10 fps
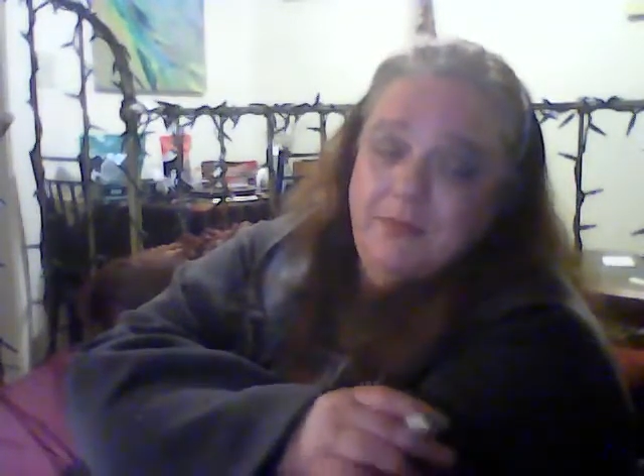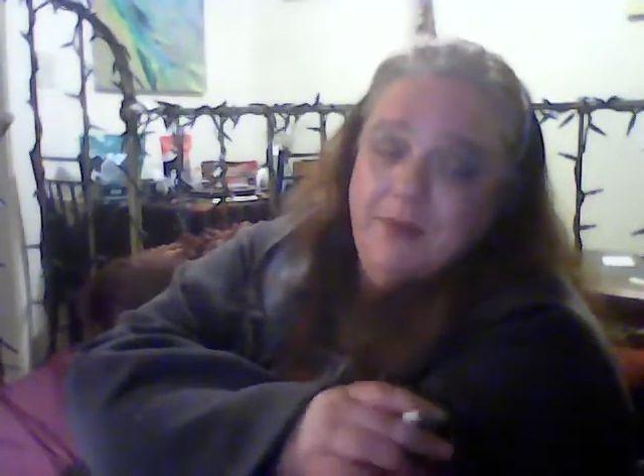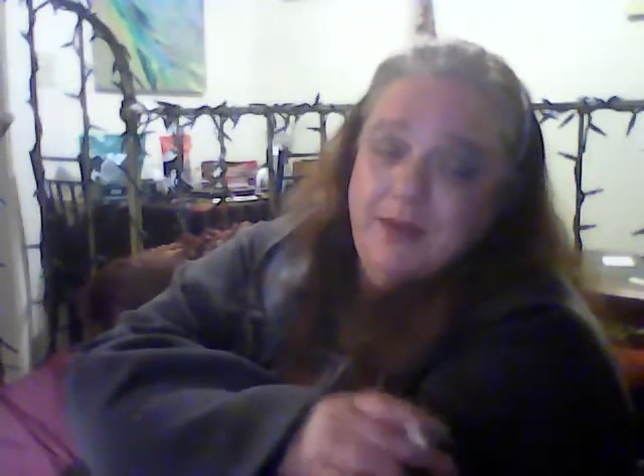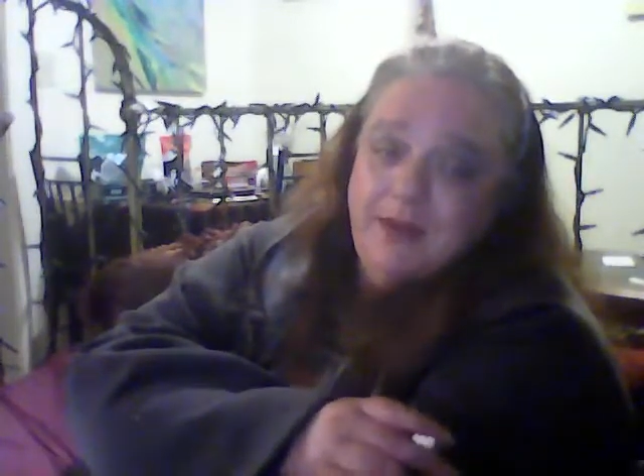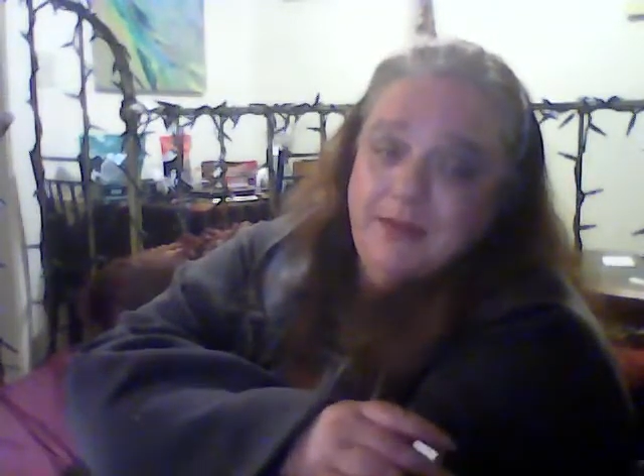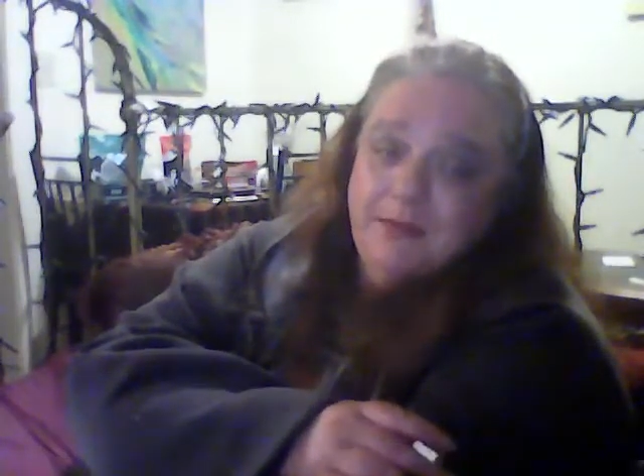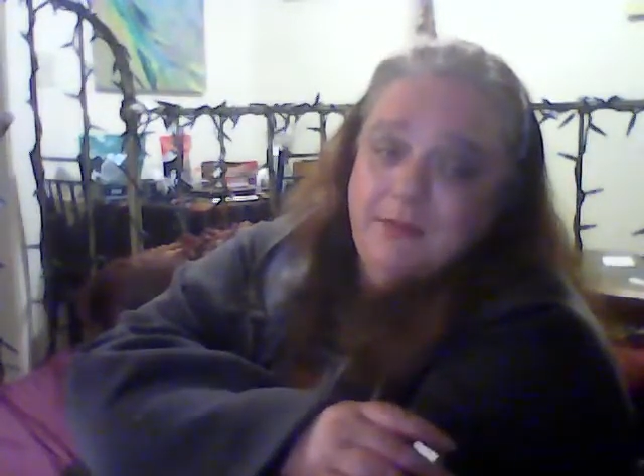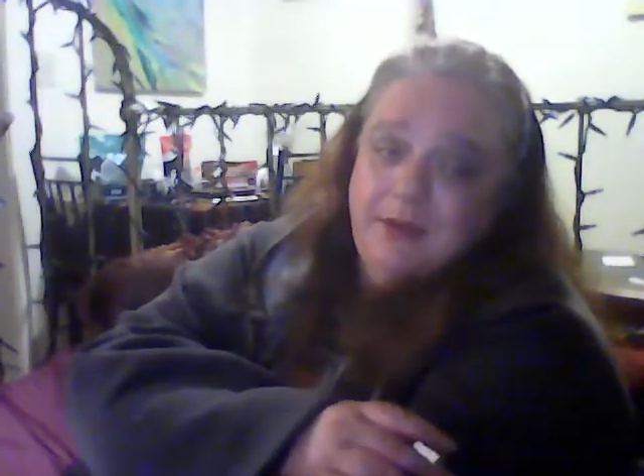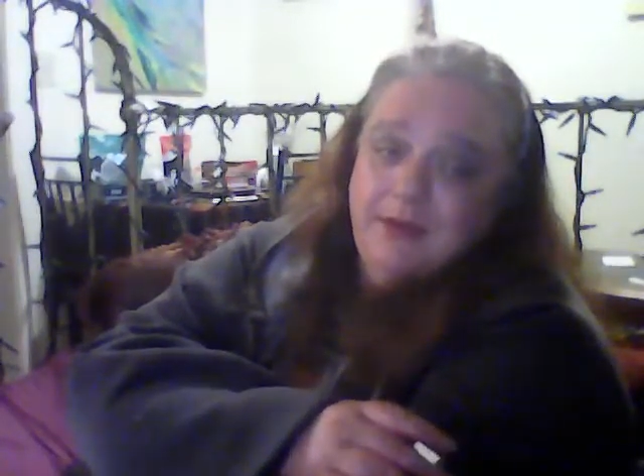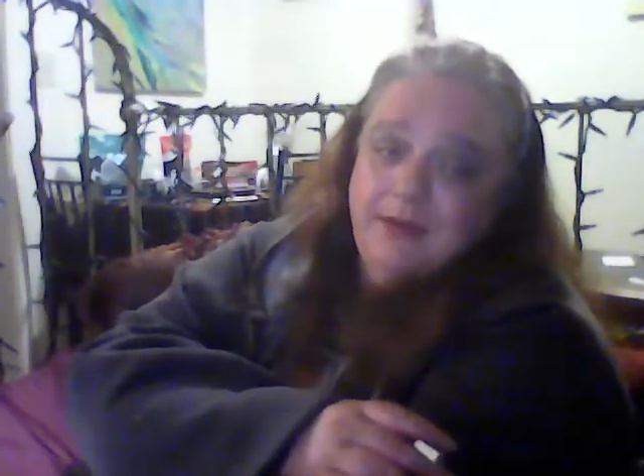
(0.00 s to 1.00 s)
right on the
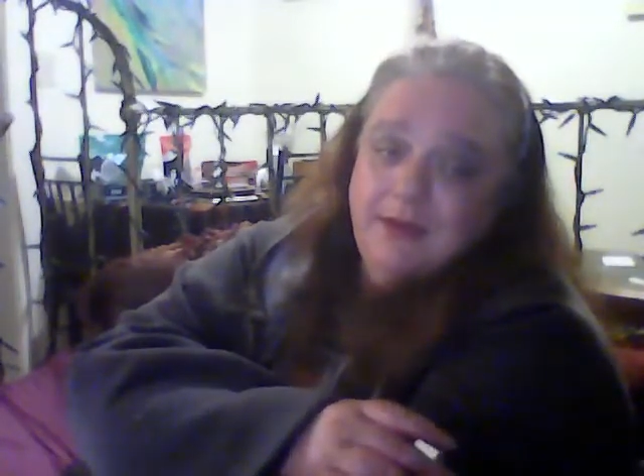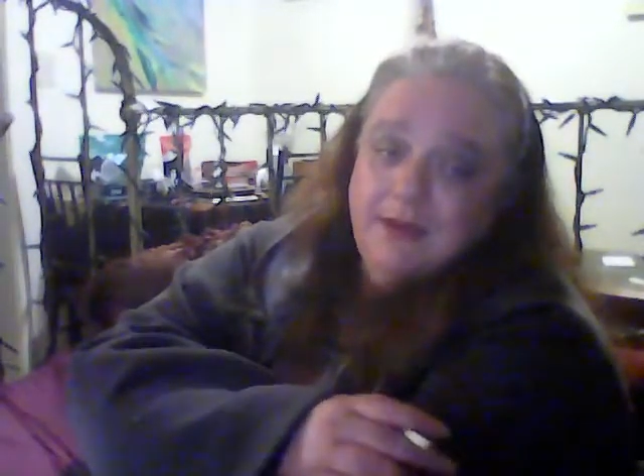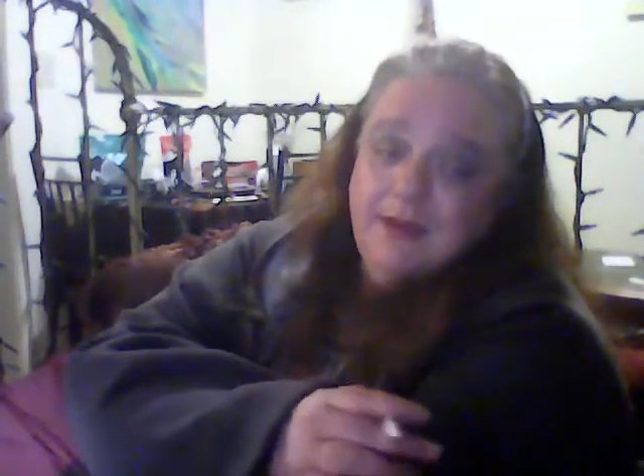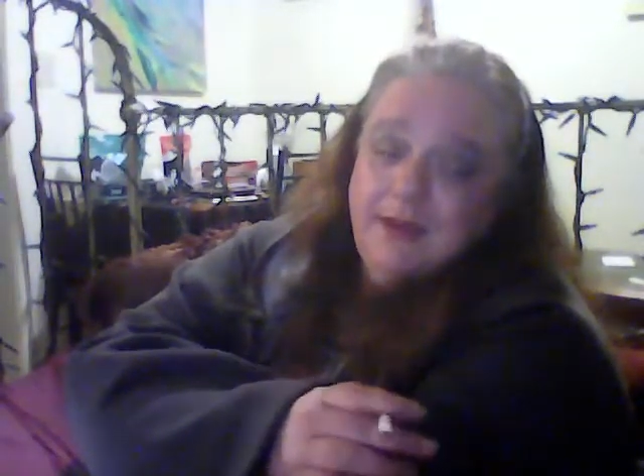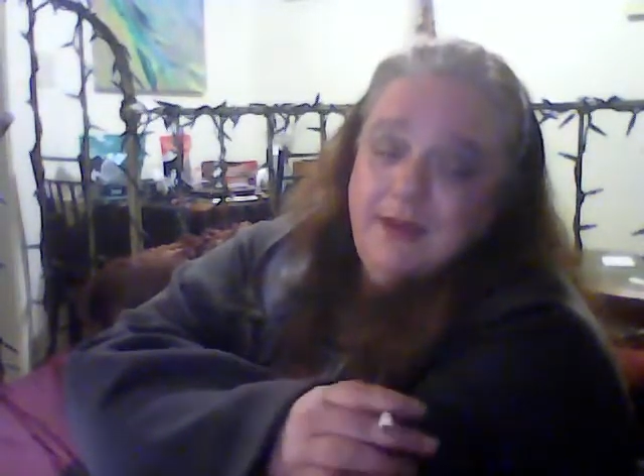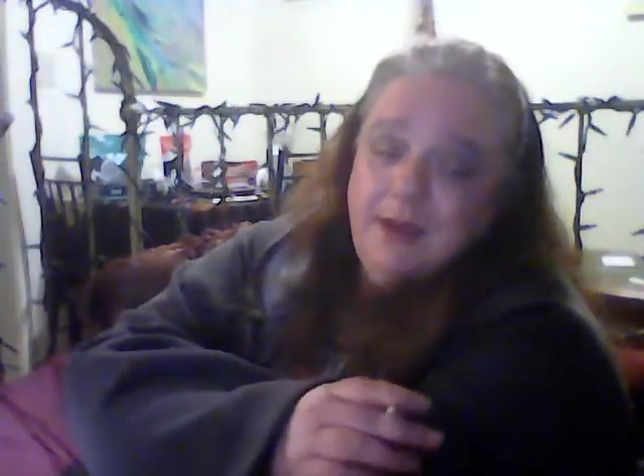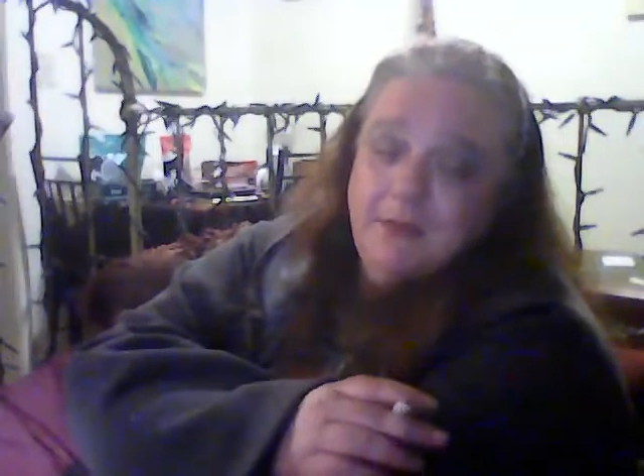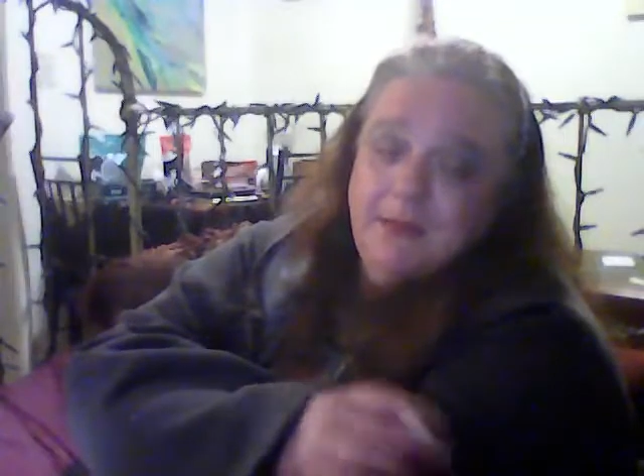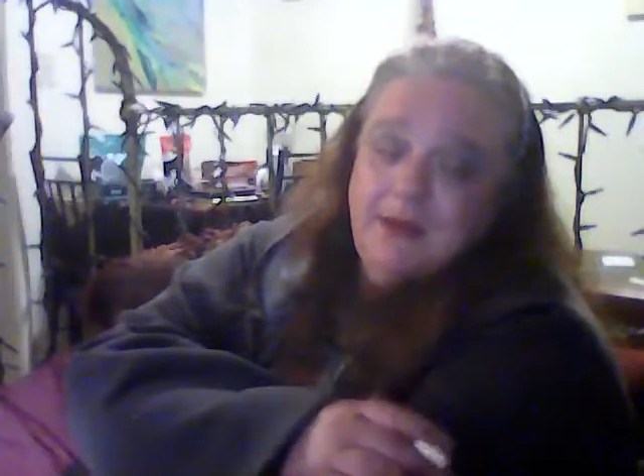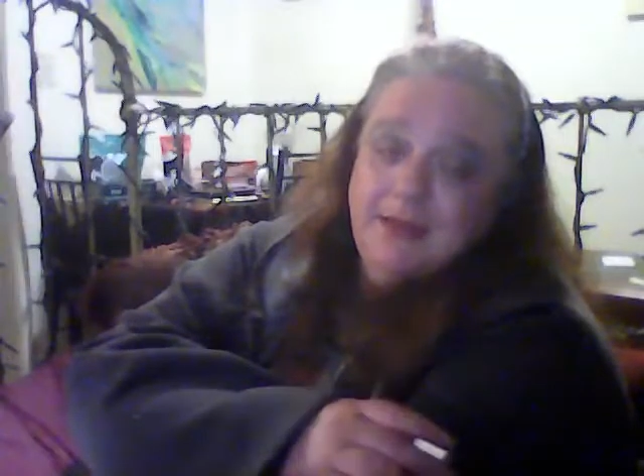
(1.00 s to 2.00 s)
money and
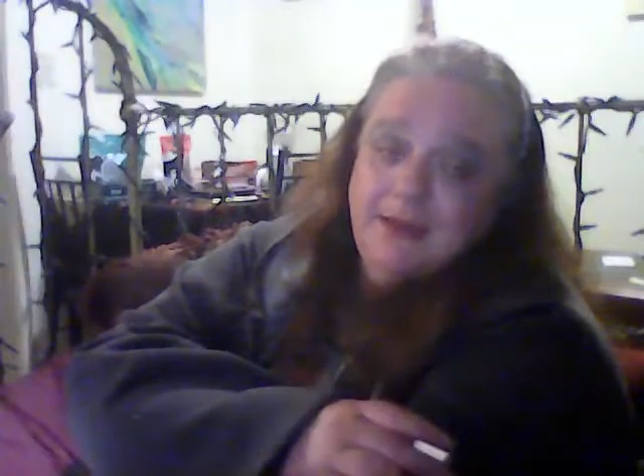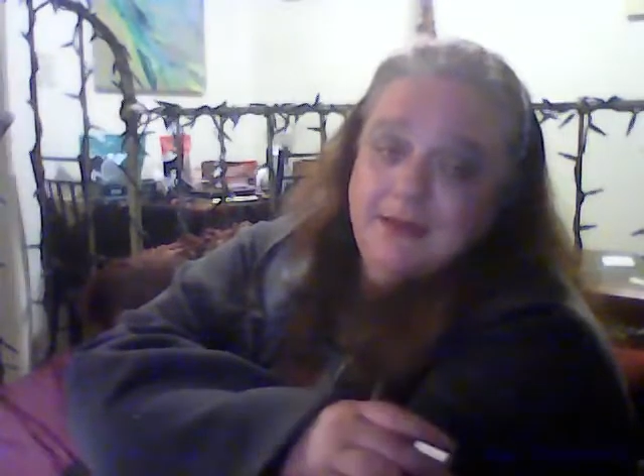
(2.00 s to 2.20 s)
how many